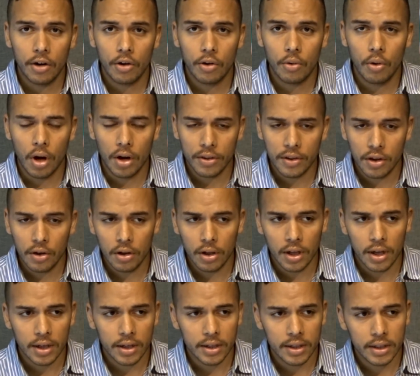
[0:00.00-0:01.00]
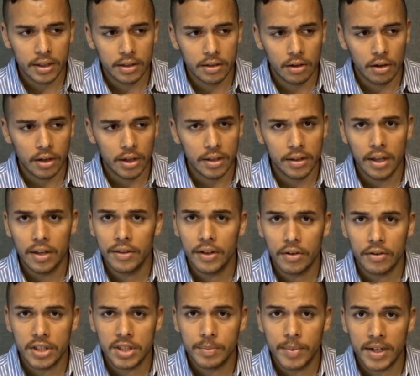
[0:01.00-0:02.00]
Guardiola, in
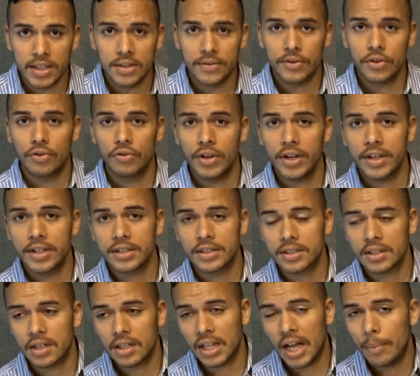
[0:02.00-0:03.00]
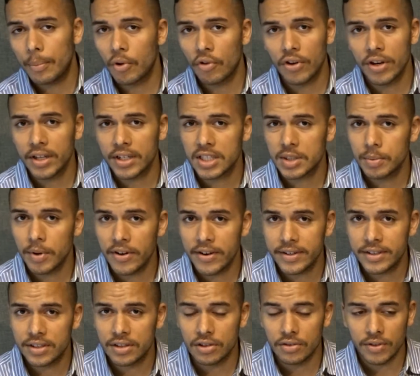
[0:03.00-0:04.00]
their respective careers. Klopp already
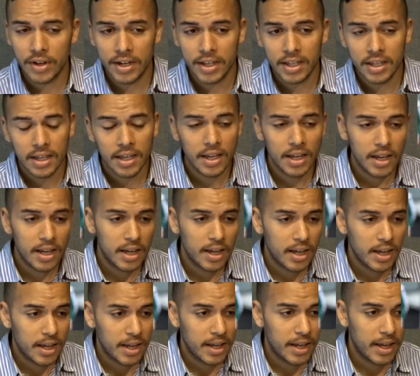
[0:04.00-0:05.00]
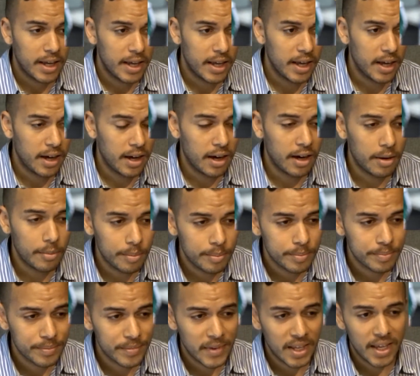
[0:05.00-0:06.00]
experienced it already,
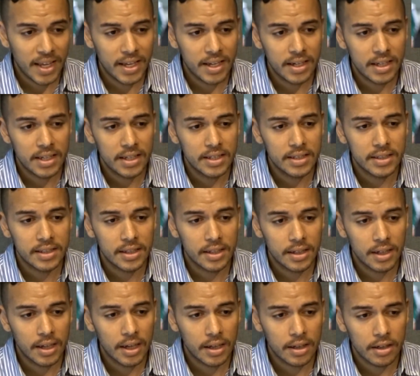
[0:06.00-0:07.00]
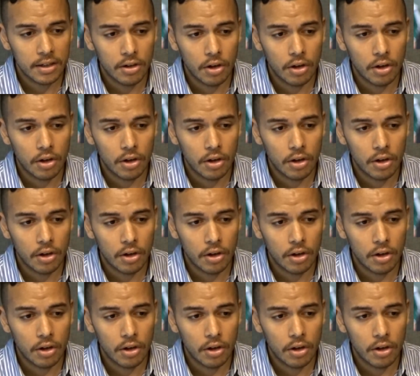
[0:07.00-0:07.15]
and he's gonna,